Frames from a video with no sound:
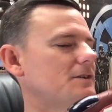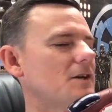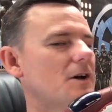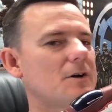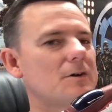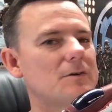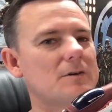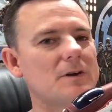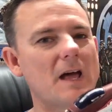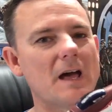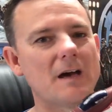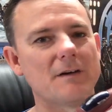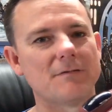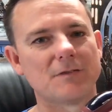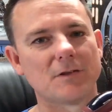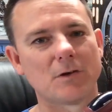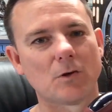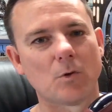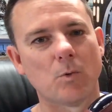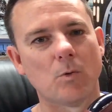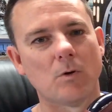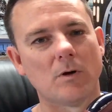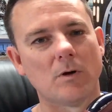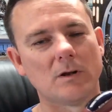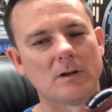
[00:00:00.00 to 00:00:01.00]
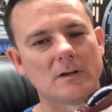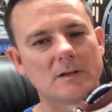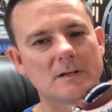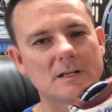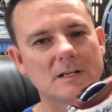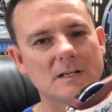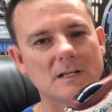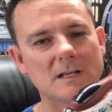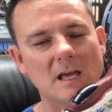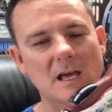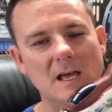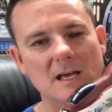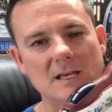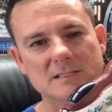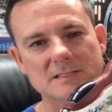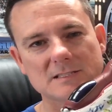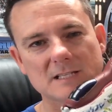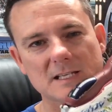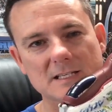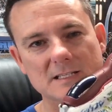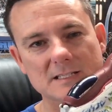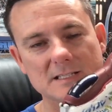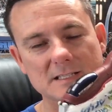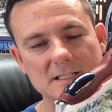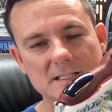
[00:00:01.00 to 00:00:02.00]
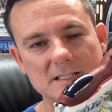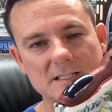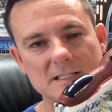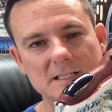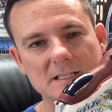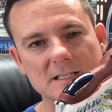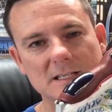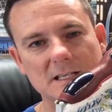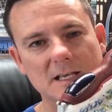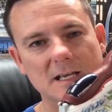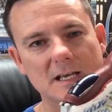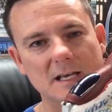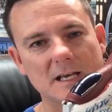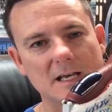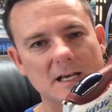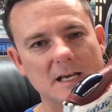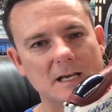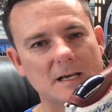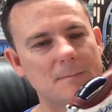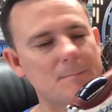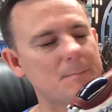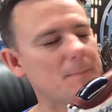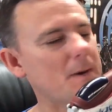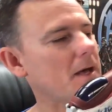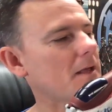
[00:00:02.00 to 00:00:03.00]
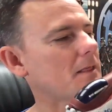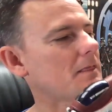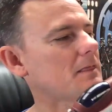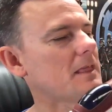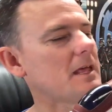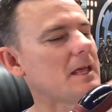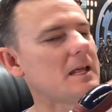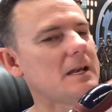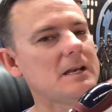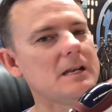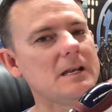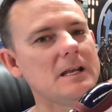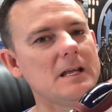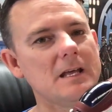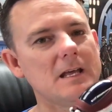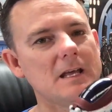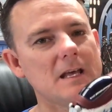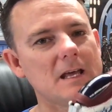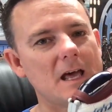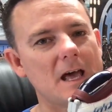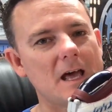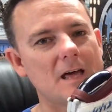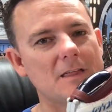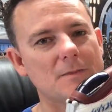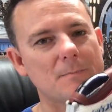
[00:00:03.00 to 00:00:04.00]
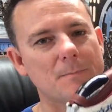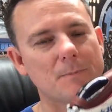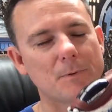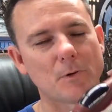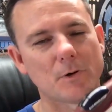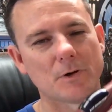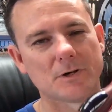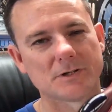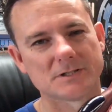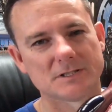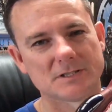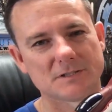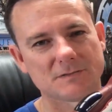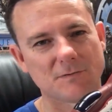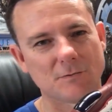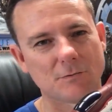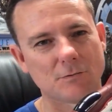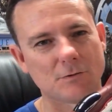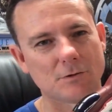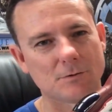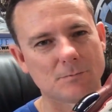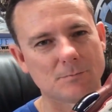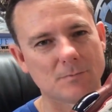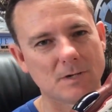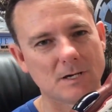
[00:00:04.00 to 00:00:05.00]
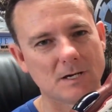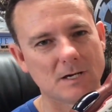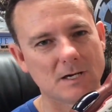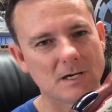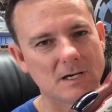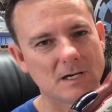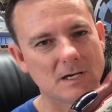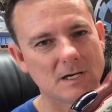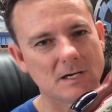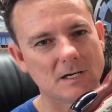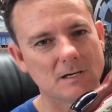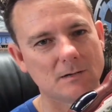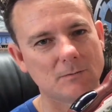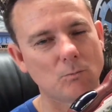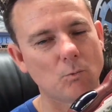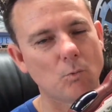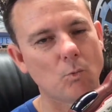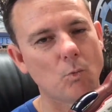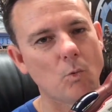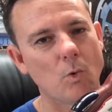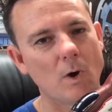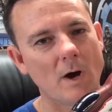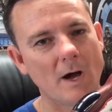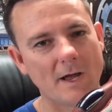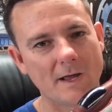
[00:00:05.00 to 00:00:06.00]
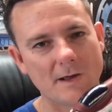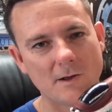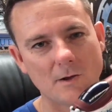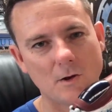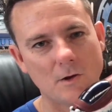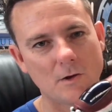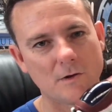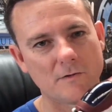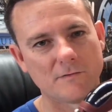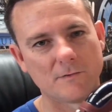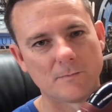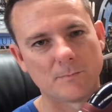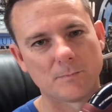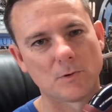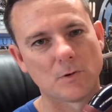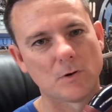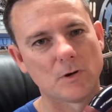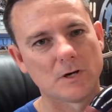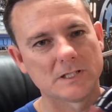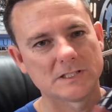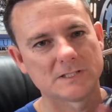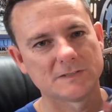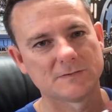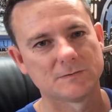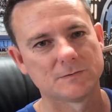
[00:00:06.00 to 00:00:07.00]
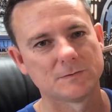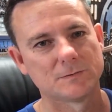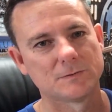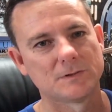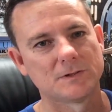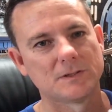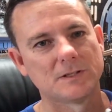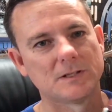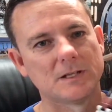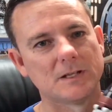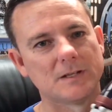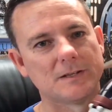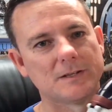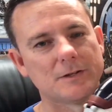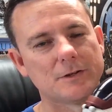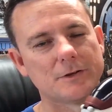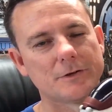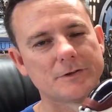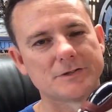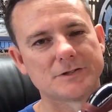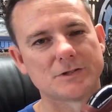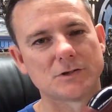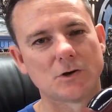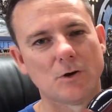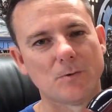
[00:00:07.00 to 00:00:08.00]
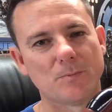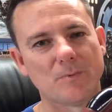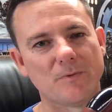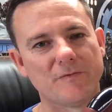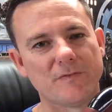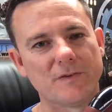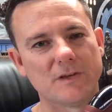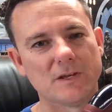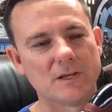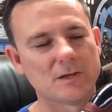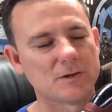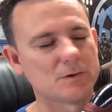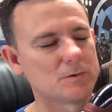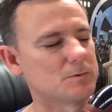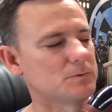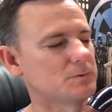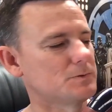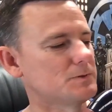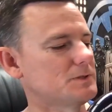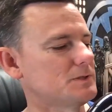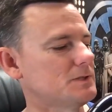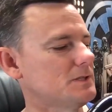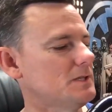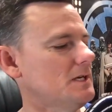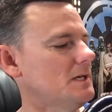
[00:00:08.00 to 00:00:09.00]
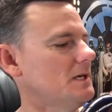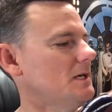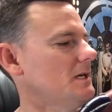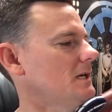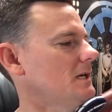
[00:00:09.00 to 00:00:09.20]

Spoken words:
don't have the quality as they did back then, and the prices for them are way overpriced for those type of vehicles